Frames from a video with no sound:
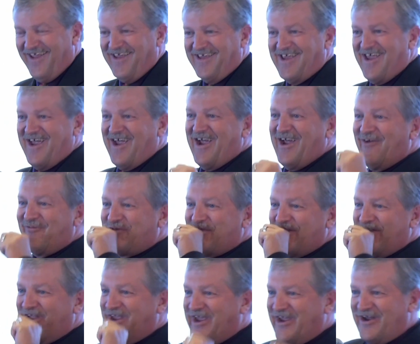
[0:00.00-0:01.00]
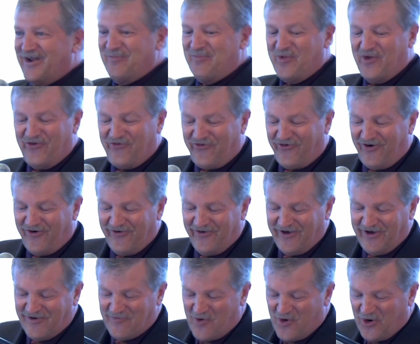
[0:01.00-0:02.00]
You have to get up this
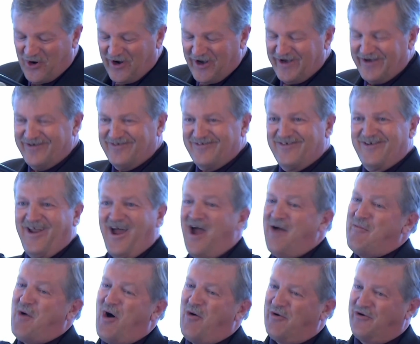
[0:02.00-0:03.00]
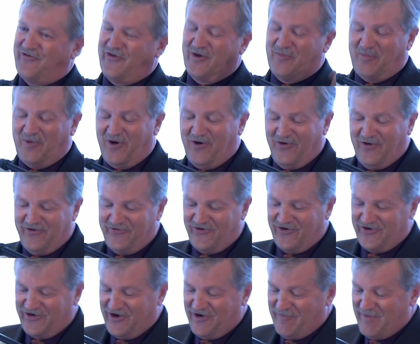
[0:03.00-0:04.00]
early in the morning. I'm always up early,
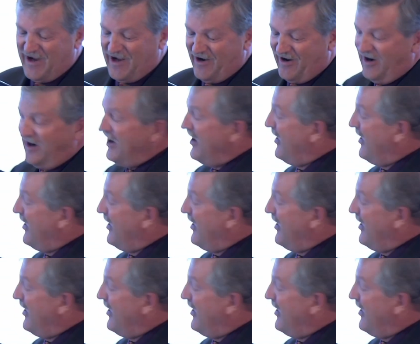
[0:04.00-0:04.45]
so it doesn't matter.